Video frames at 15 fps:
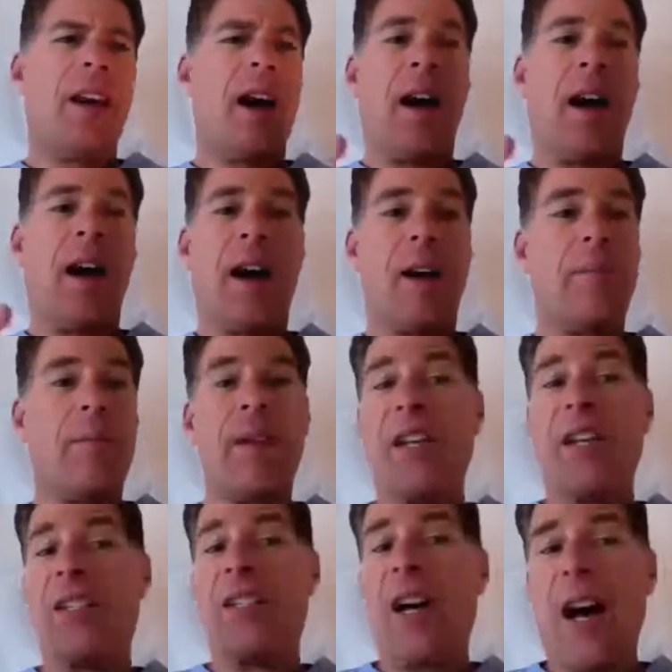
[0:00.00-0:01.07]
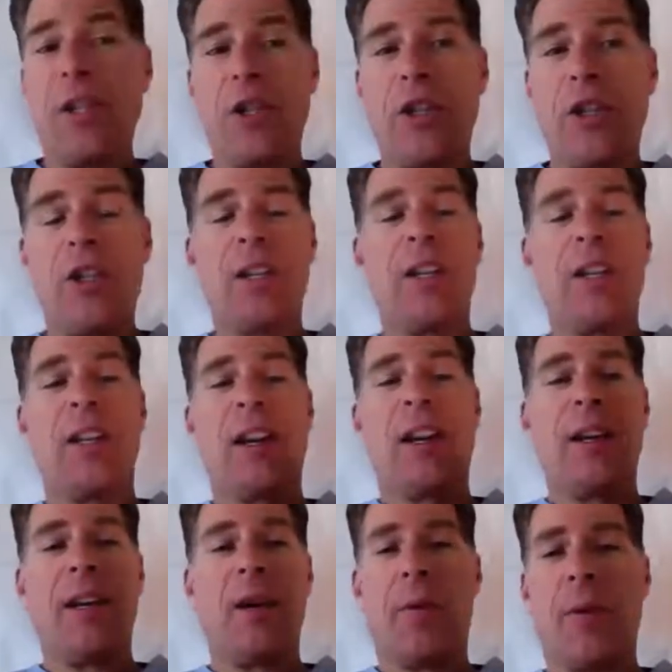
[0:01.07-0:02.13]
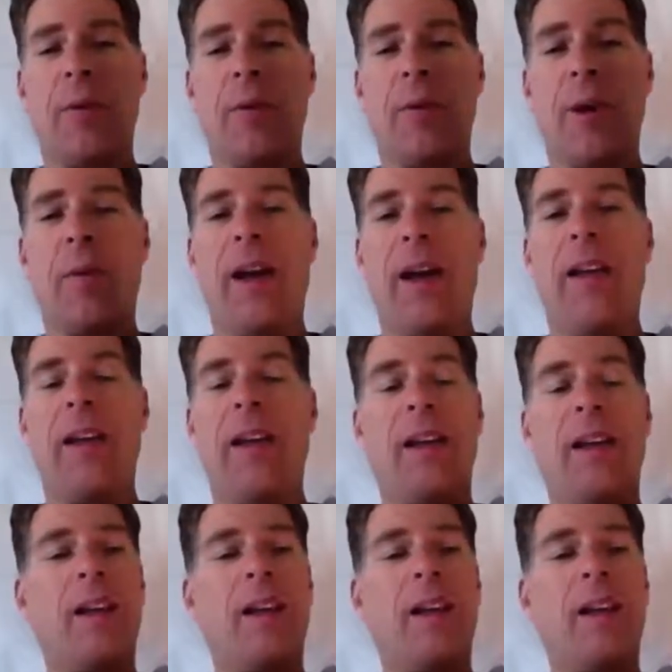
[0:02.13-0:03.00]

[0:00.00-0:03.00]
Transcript: uh, being touched in an appropriate way,